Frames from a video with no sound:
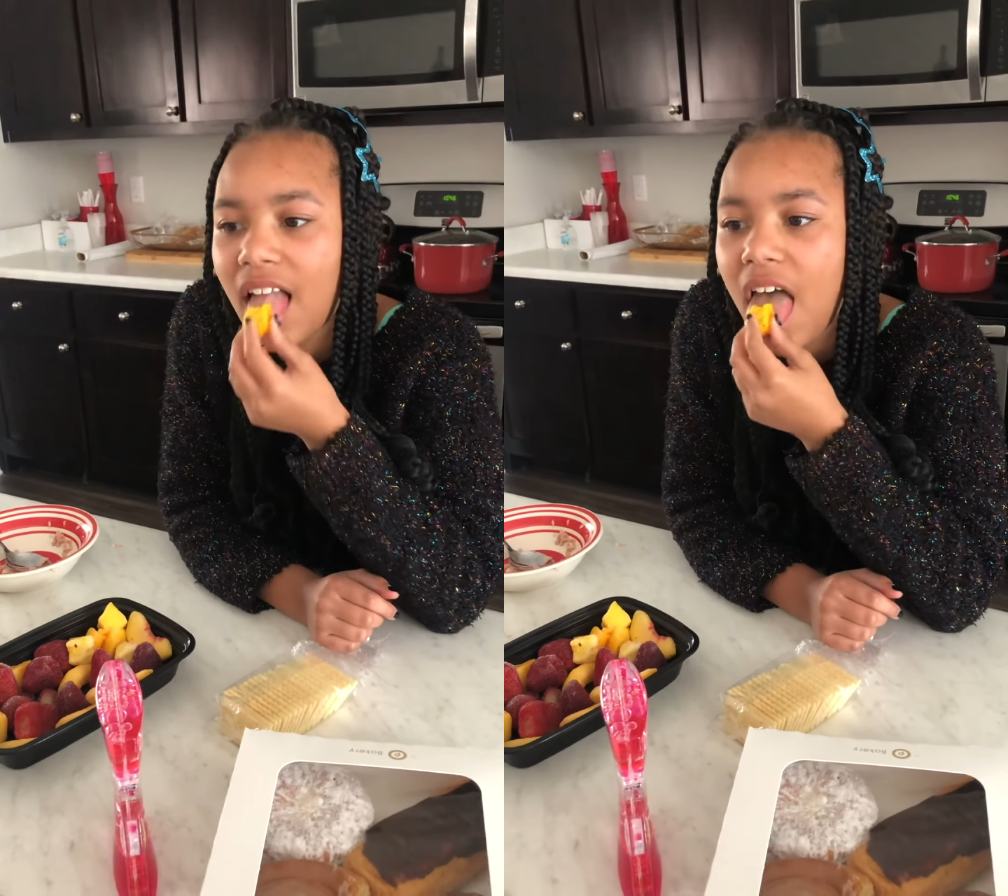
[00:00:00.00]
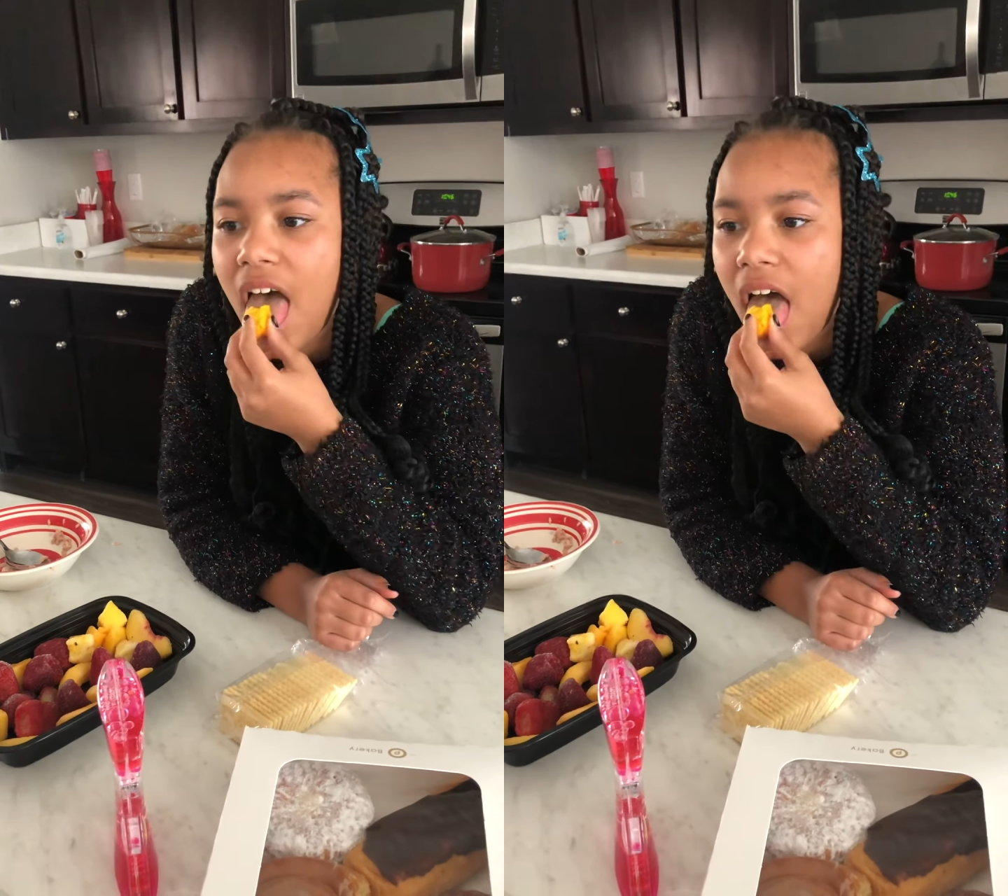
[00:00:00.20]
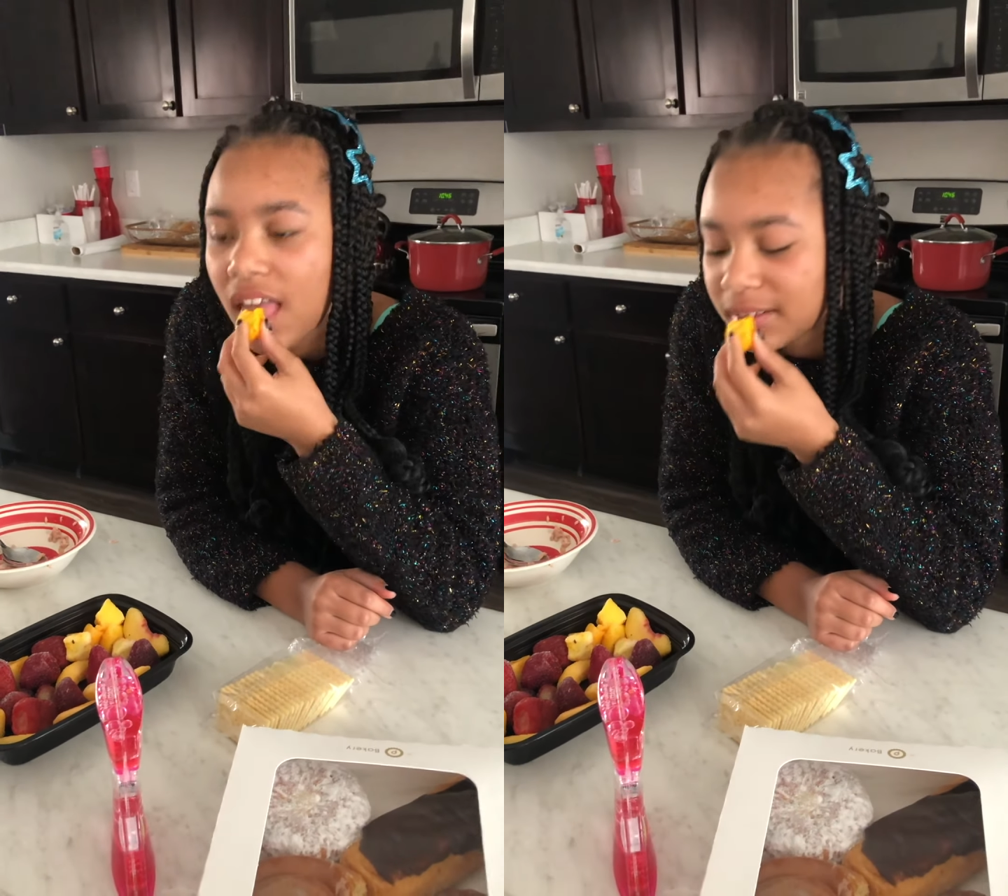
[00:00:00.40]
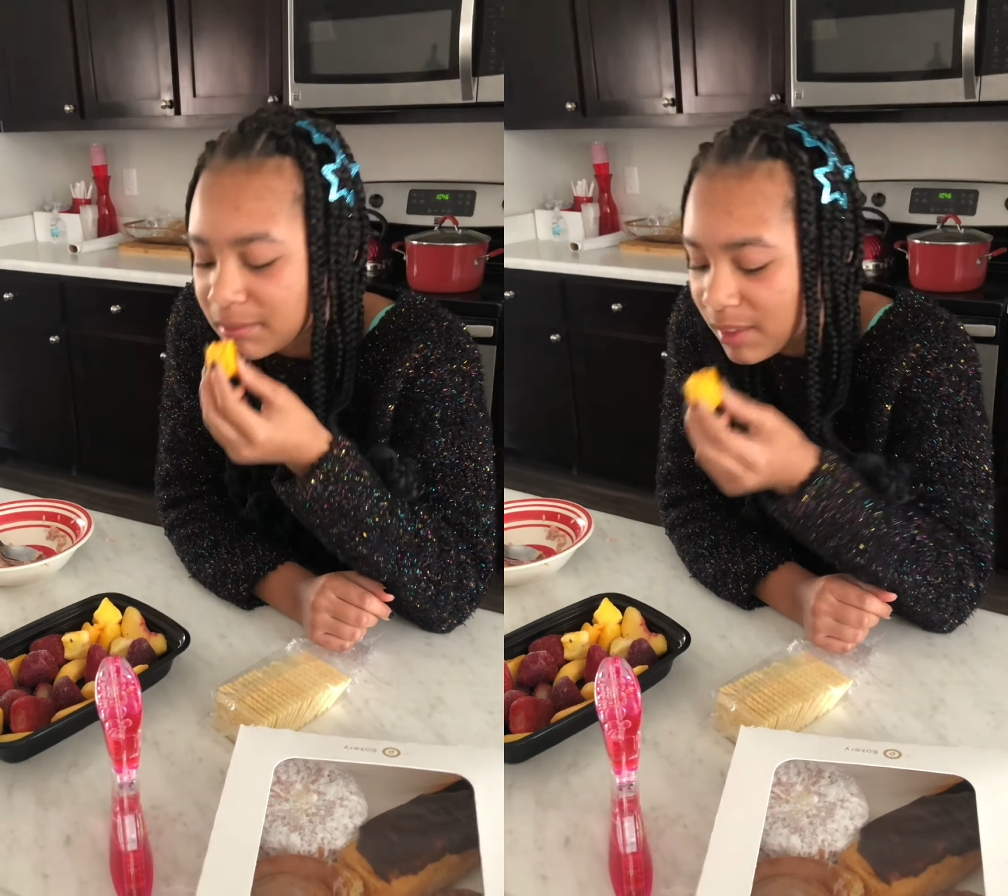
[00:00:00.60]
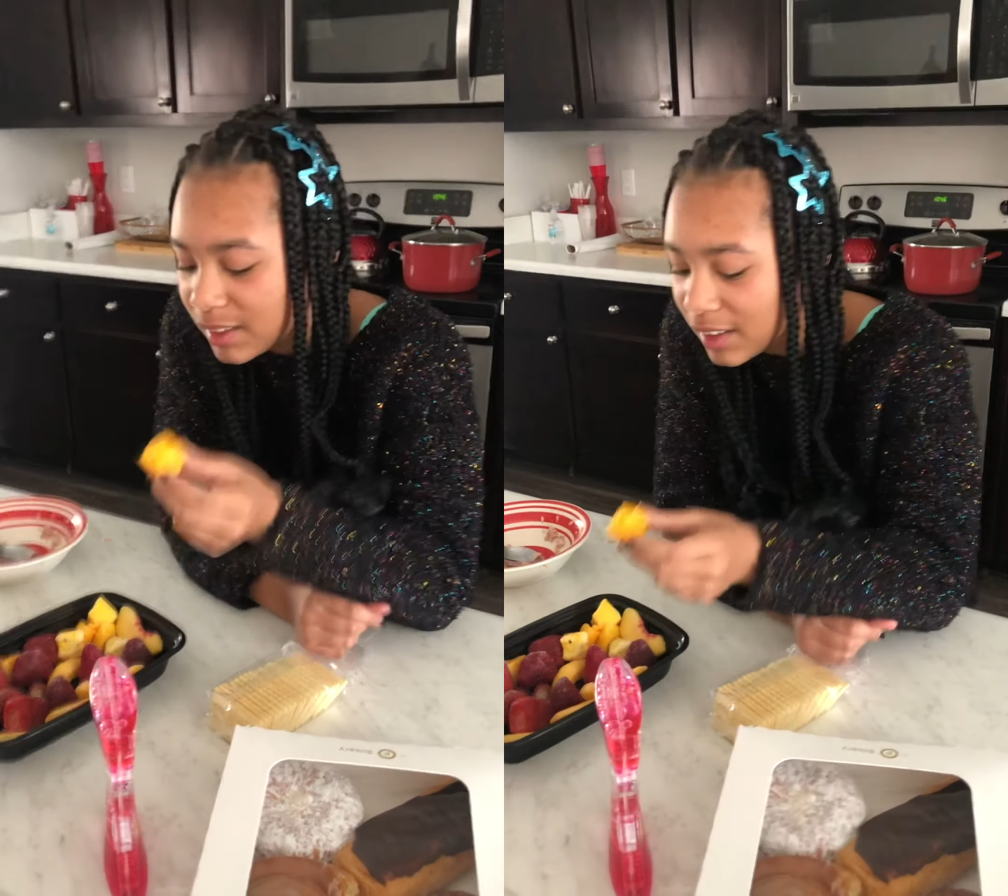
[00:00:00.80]
so we can go
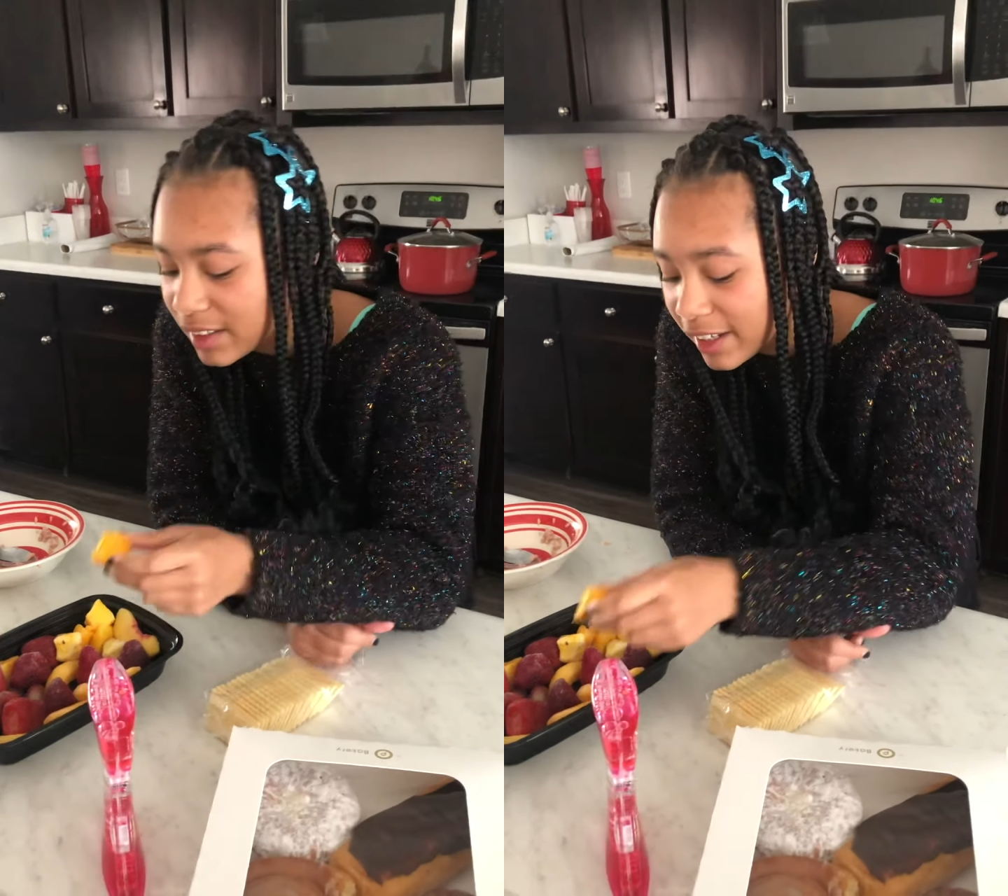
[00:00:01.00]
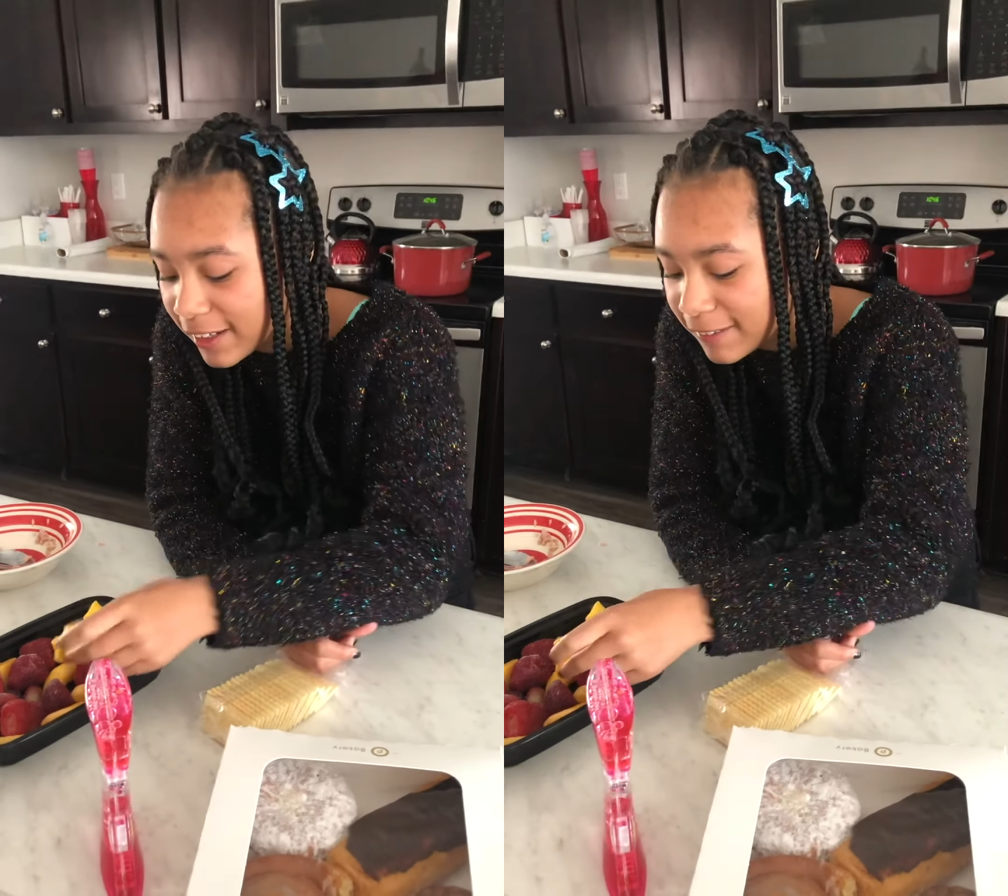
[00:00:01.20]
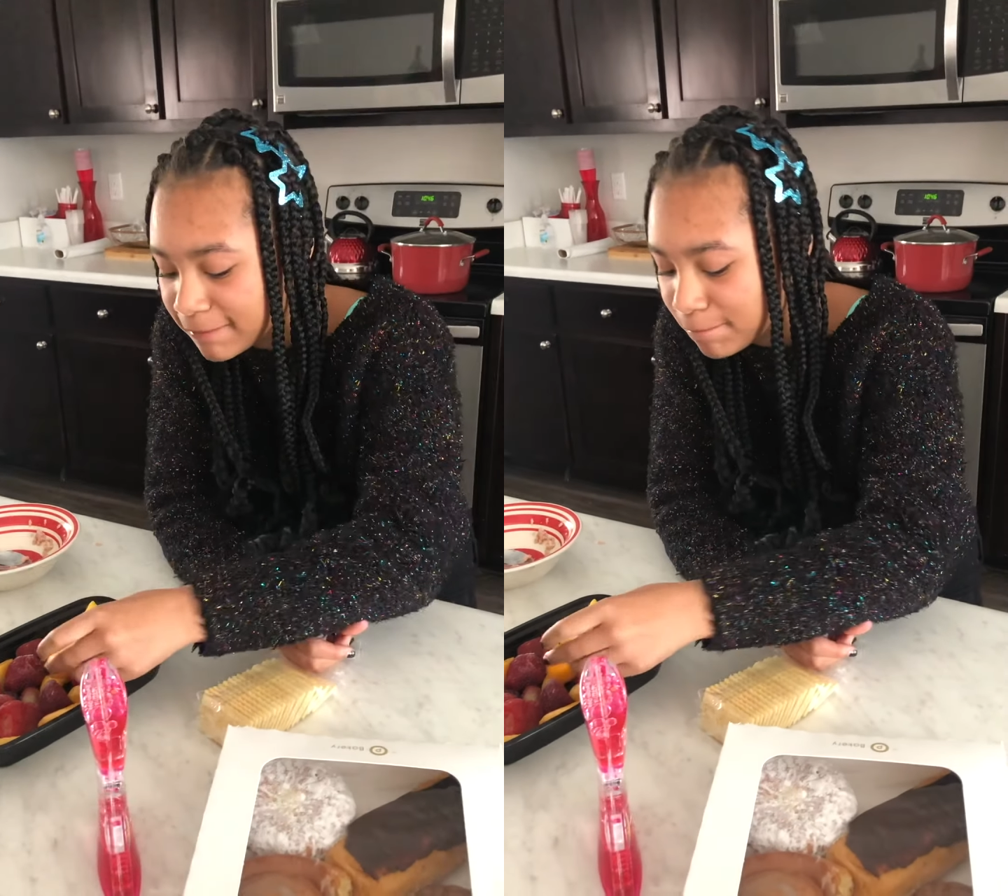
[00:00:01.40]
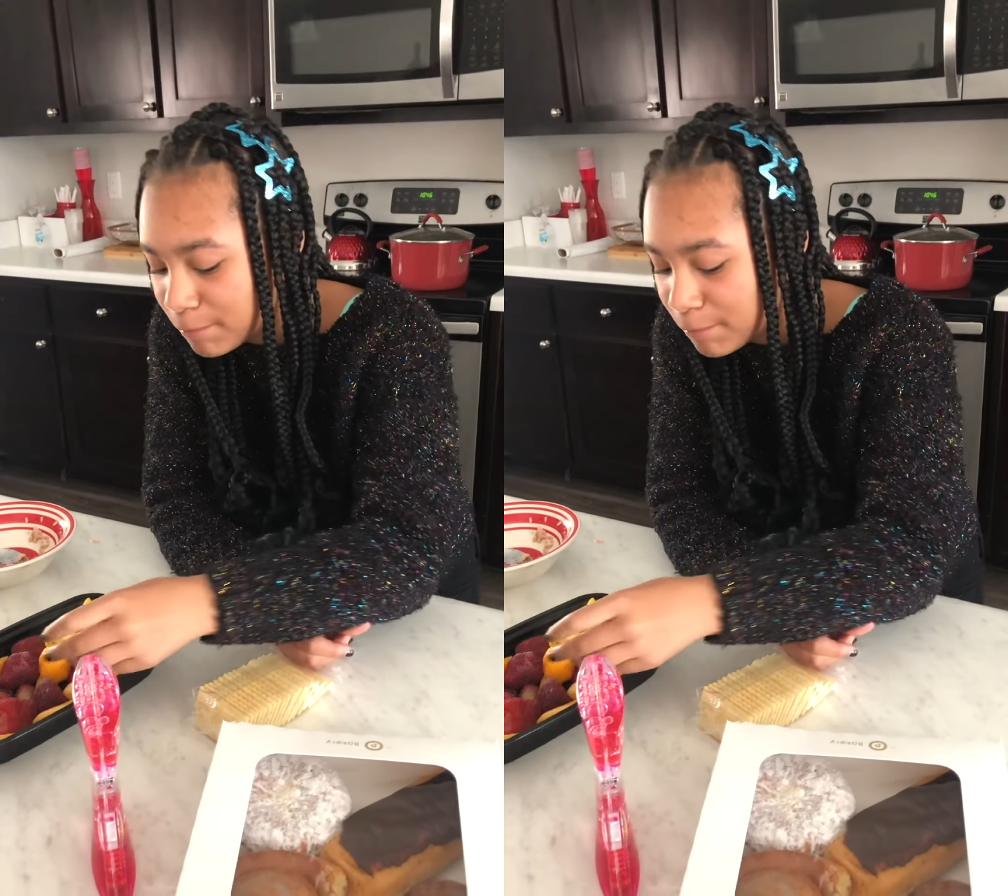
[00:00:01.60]
live.